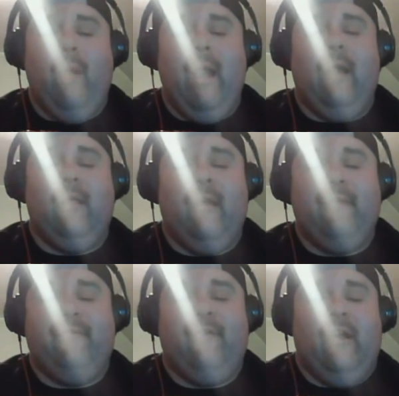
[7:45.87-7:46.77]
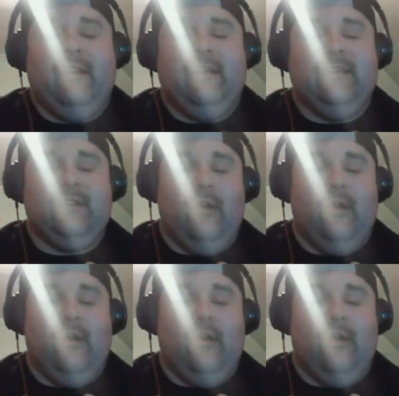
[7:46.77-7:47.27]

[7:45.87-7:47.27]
Mercury Boats.